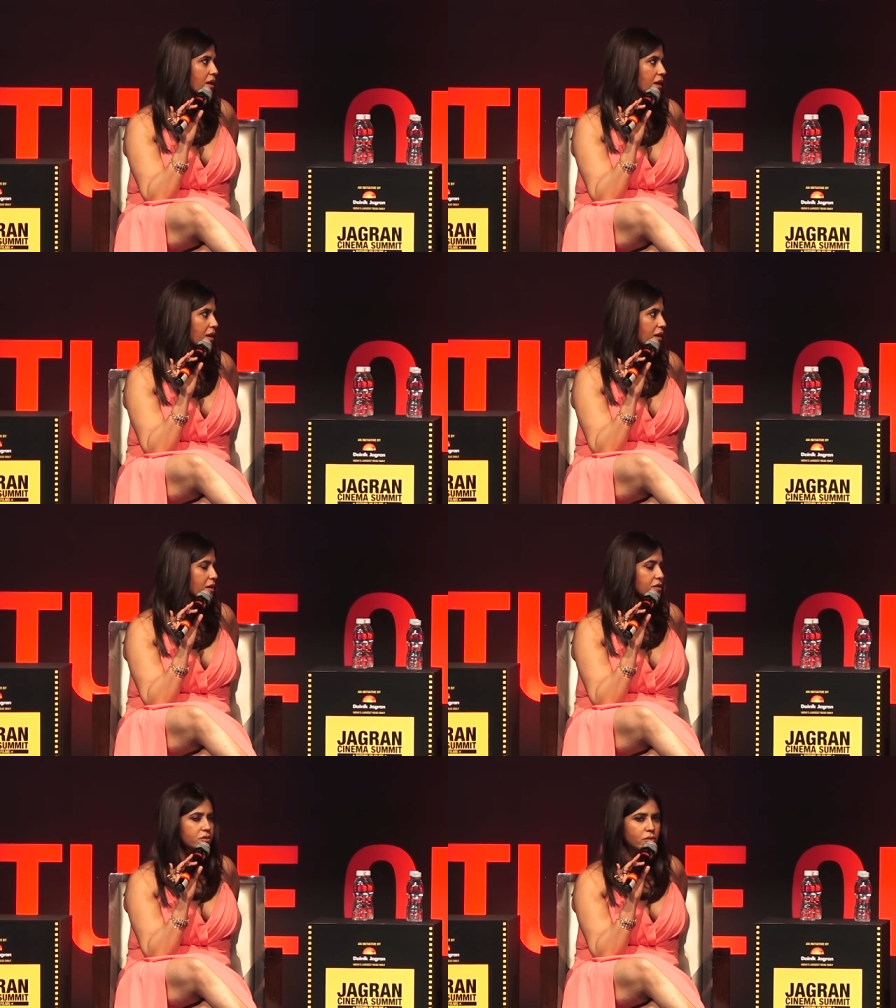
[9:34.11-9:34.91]
Right.
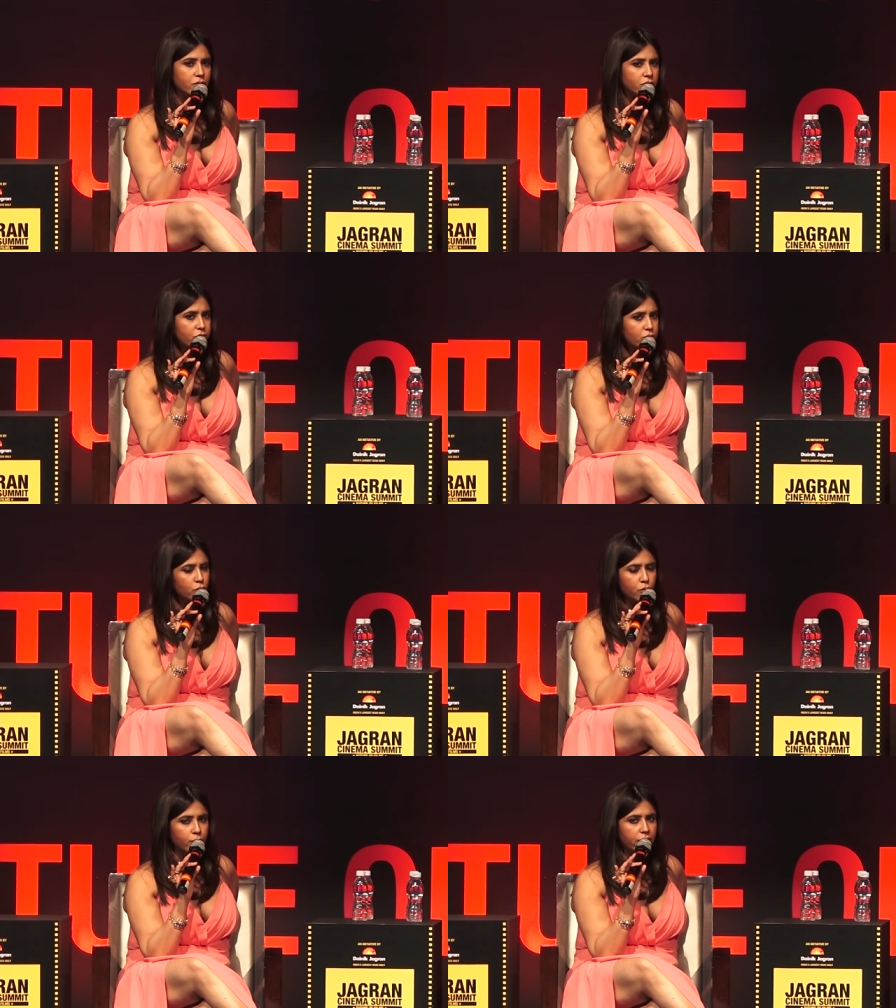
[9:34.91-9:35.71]
So
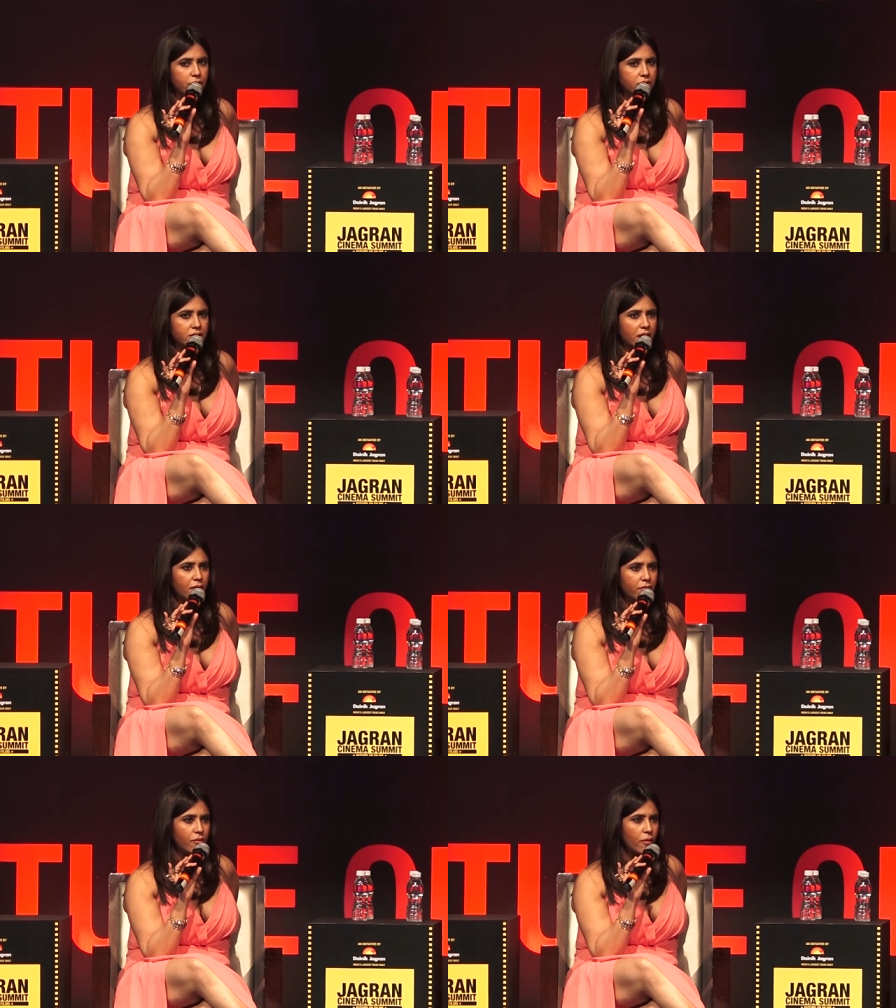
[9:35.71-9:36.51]
you do it
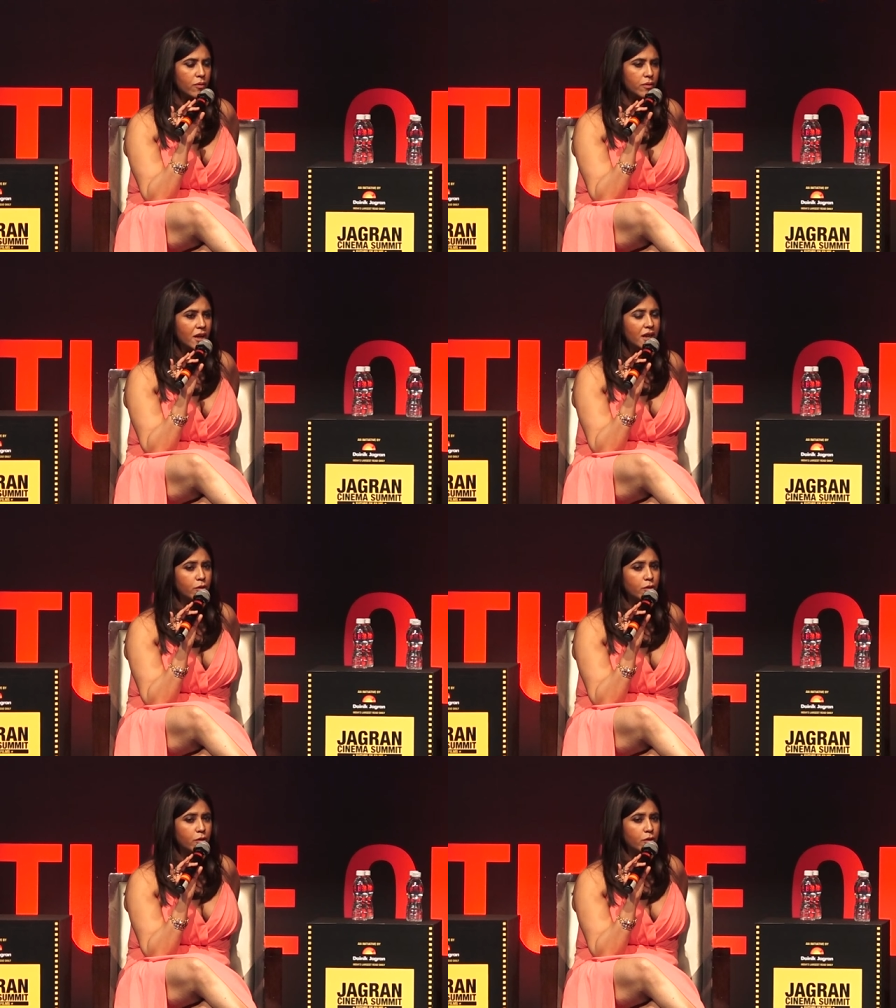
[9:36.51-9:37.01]
yourself or